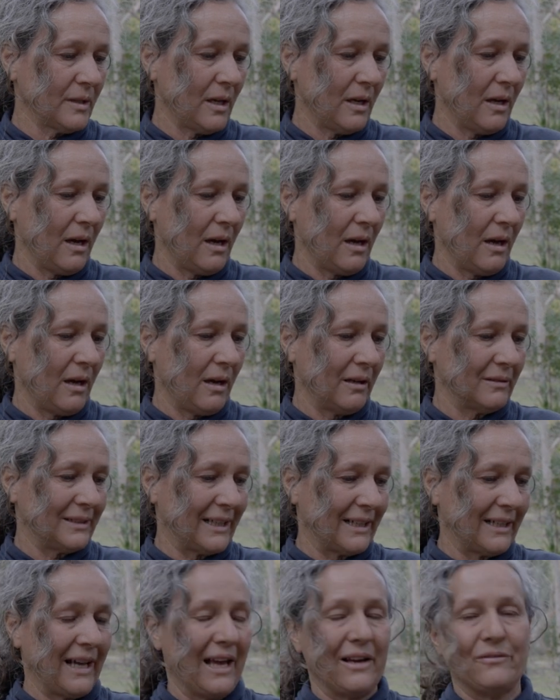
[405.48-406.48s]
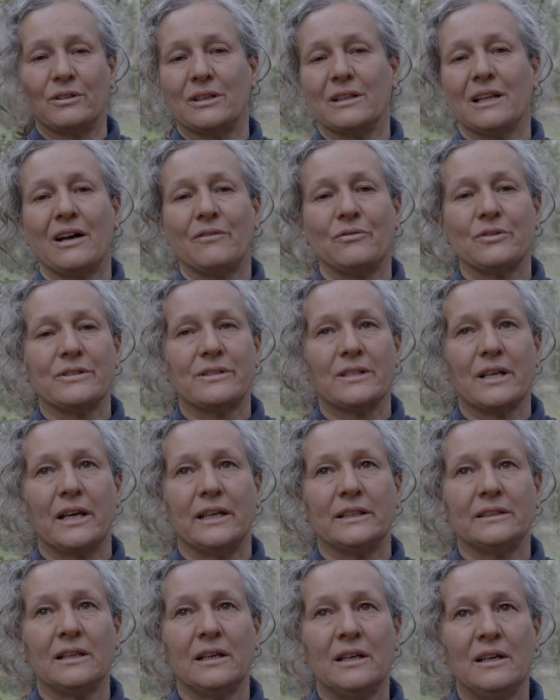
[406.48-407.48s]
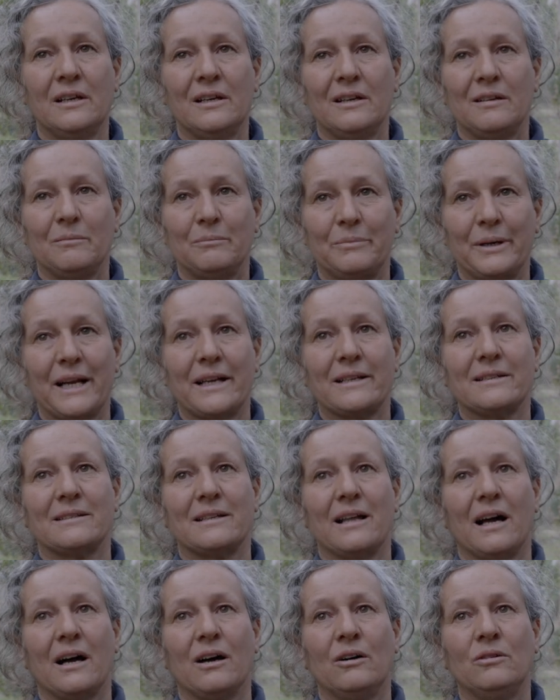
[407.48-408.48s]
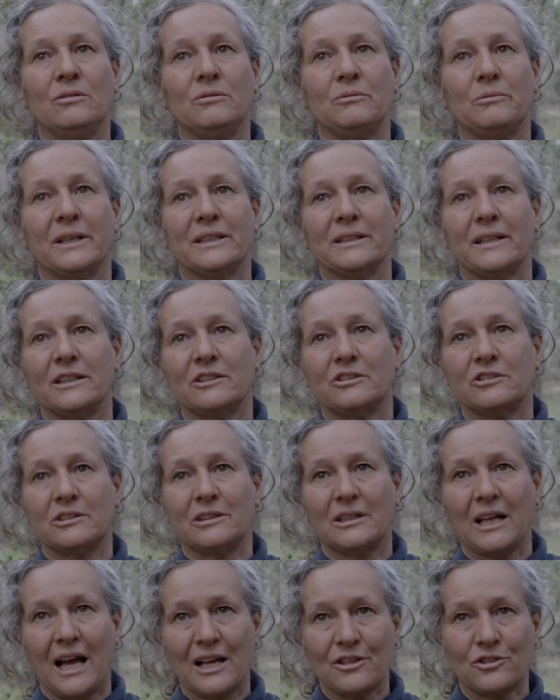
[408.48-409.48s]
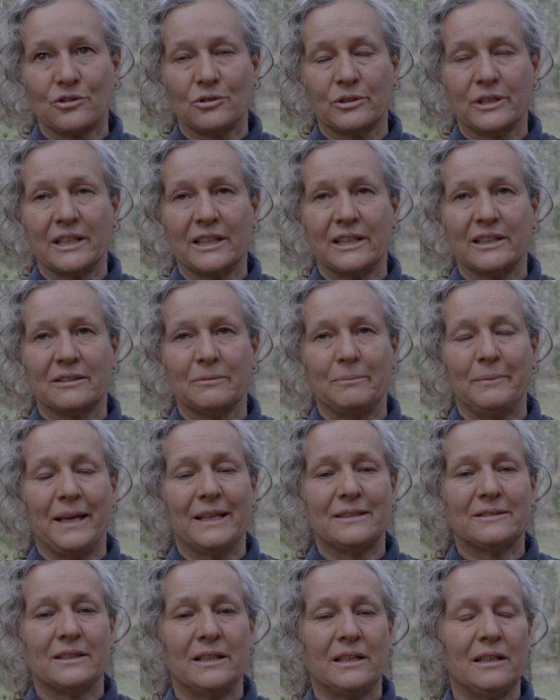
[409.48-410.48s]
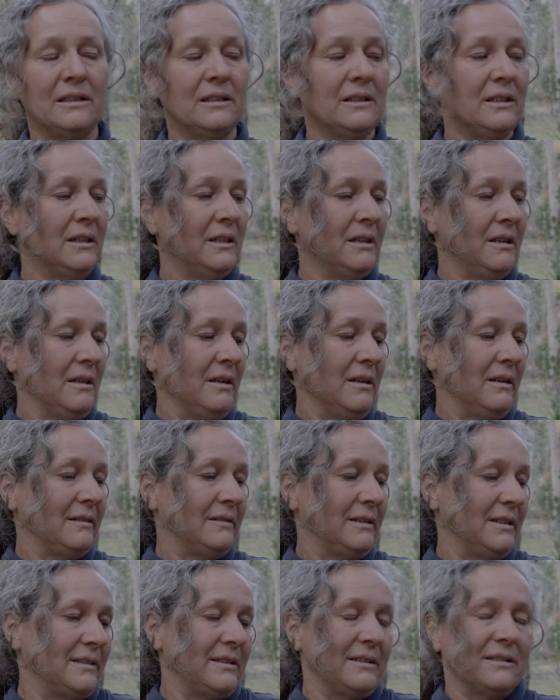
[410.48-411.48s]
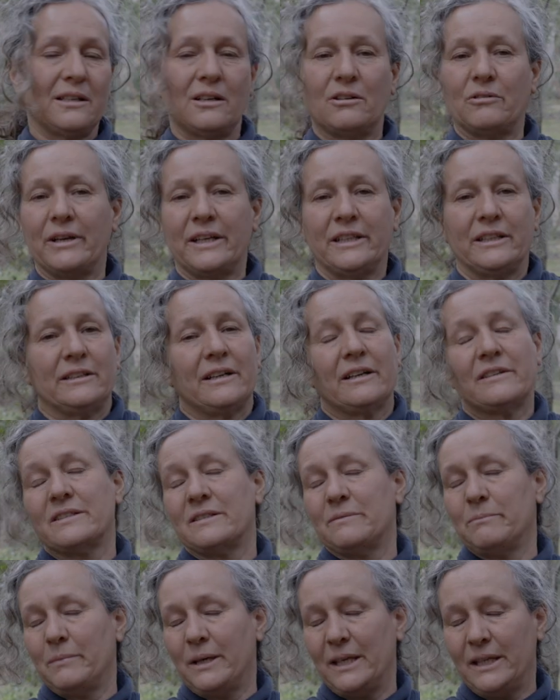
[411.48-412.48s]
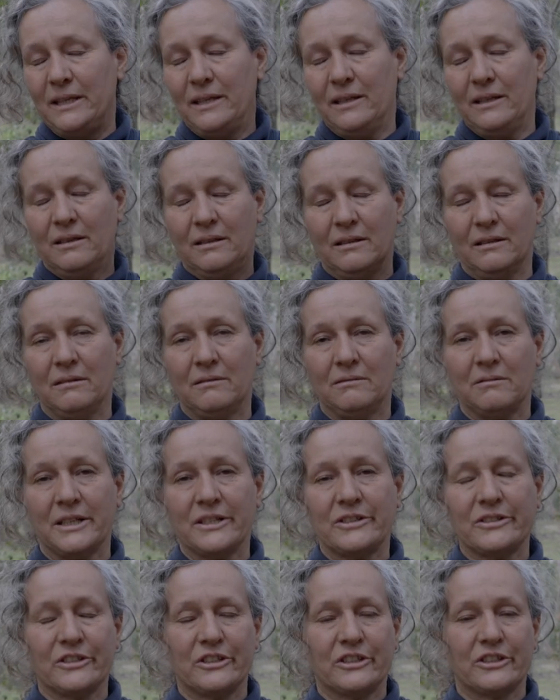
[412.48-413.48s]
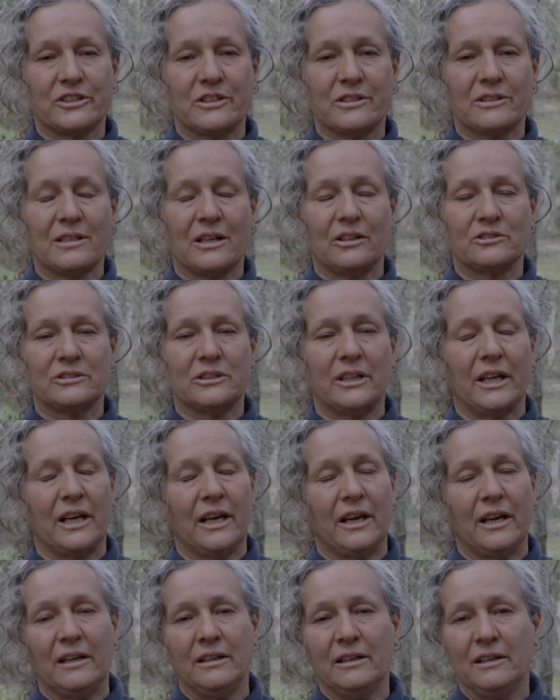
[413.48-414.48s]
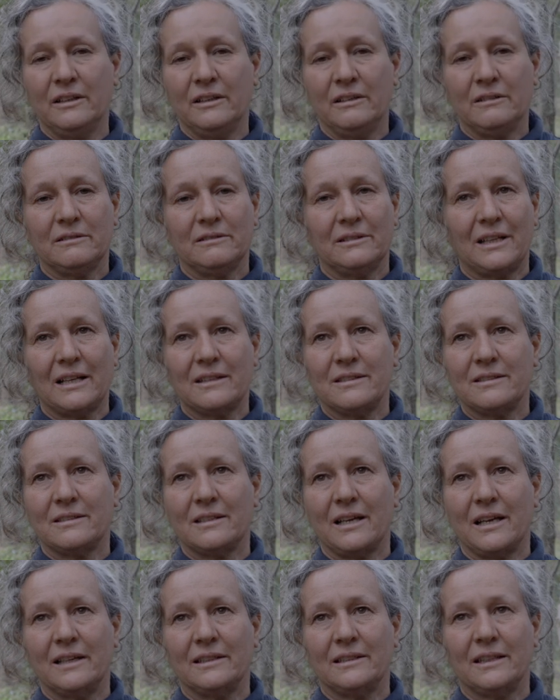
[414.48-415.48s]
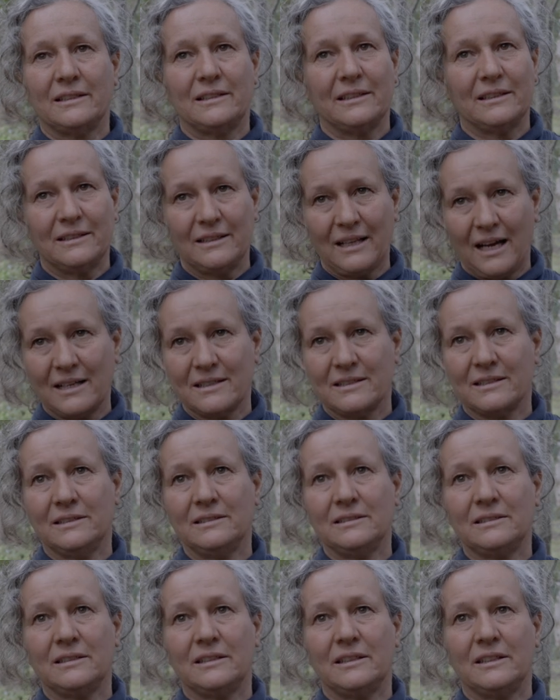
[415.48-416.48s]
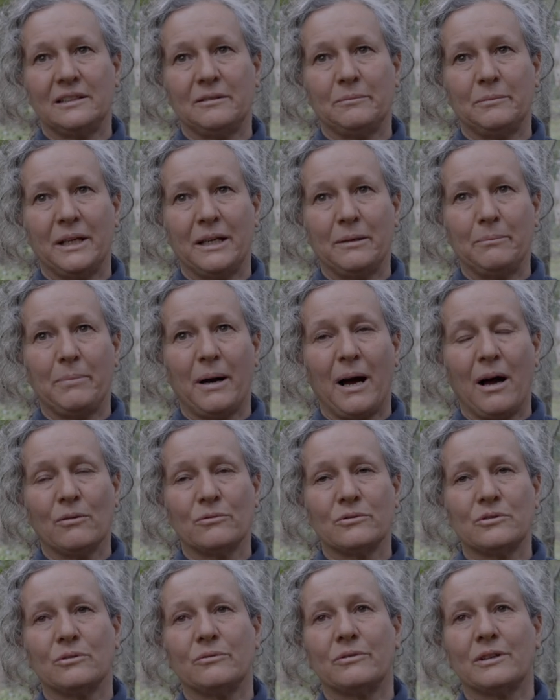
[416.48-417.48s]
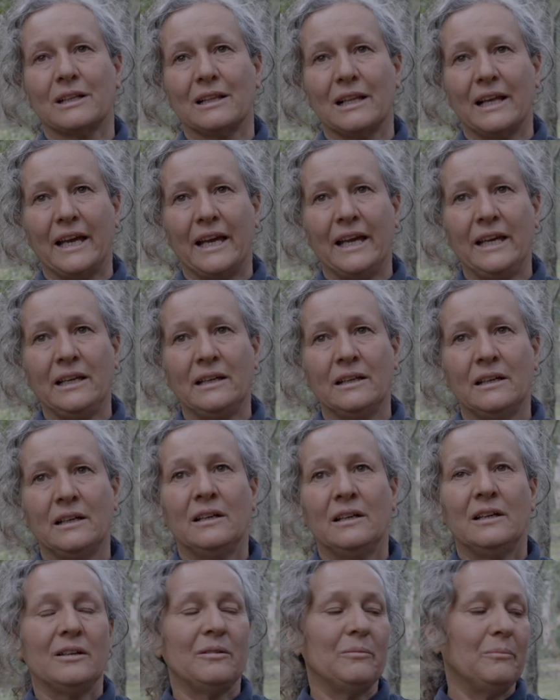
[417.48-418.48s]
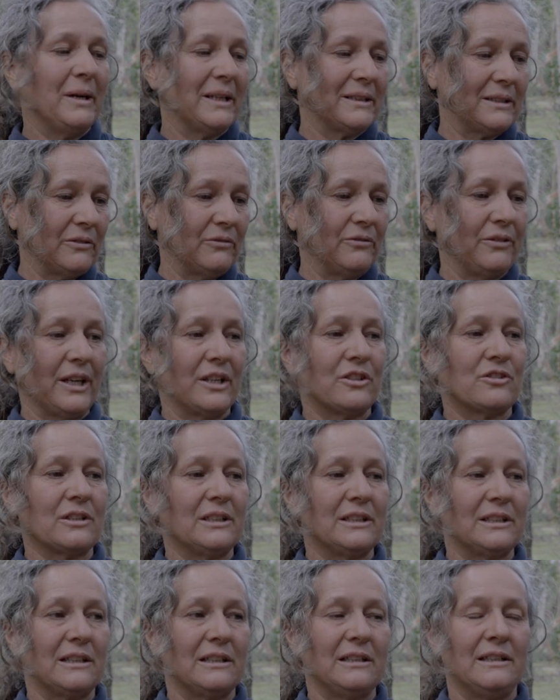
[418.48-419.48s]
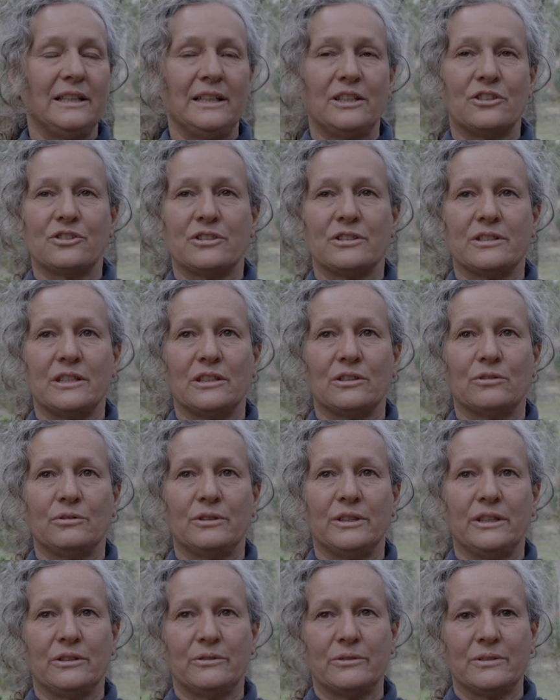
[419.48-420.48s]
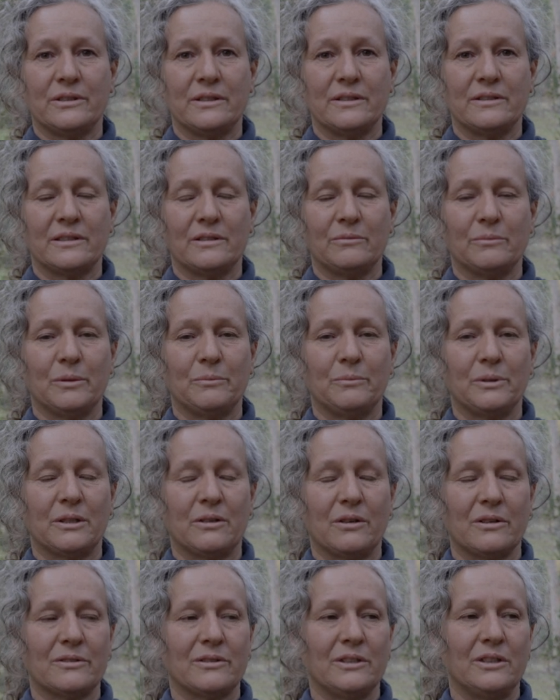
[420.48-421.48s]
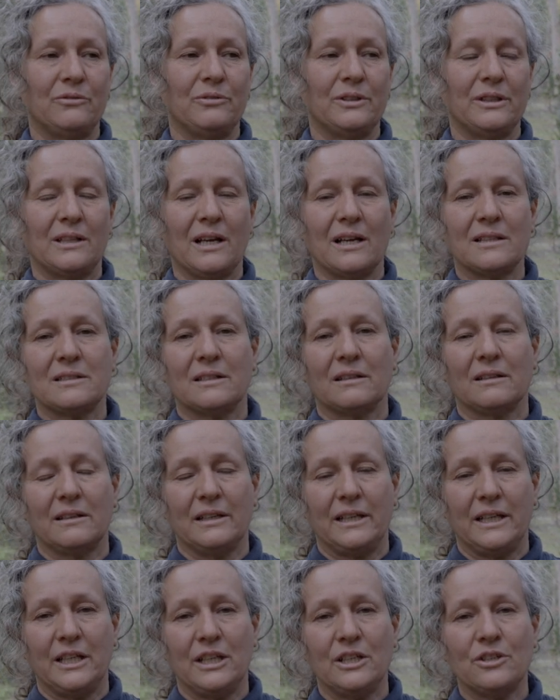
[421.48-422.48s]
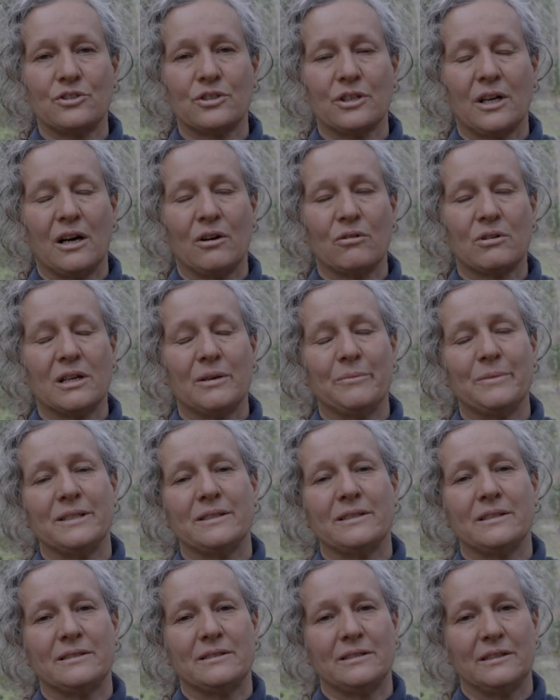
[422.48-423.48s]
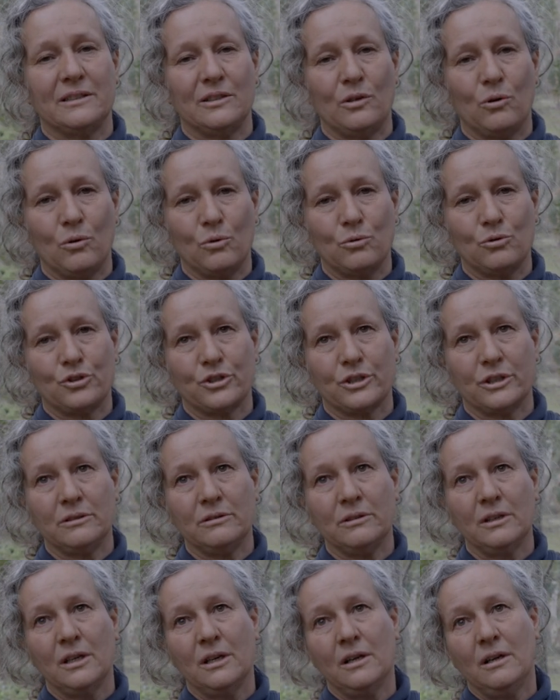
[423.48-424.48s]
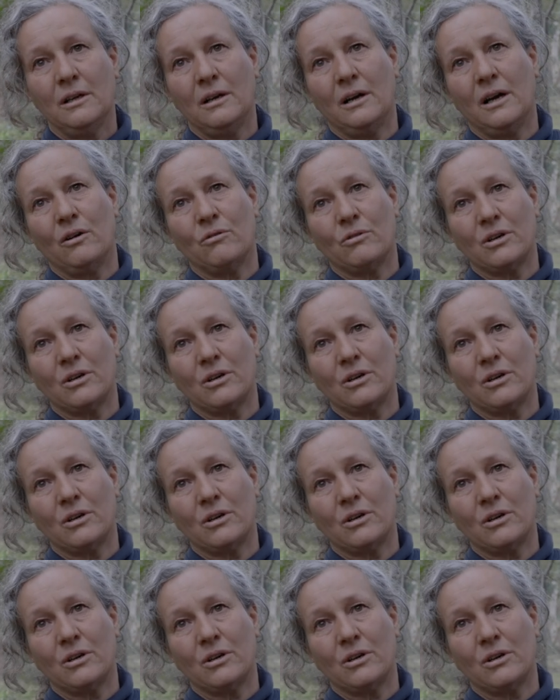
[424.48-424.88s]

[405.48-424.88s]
that have glyphosate breaks down when they touch organic matter. This is already, there's many researchers out there that say that it doesn't. It may bounce of clay, but eventually it leaches into the ecosystem, because if it doesn't leach, how come it's in the ocean? How